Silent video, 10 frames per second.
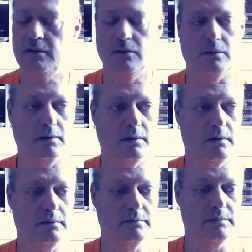
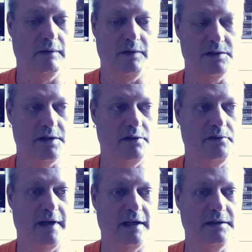or if there's other
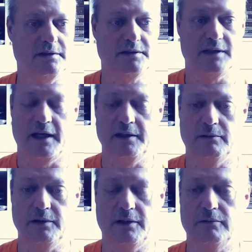factors, I
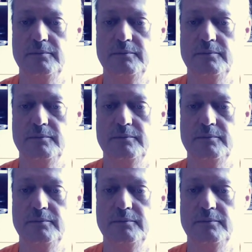don't know.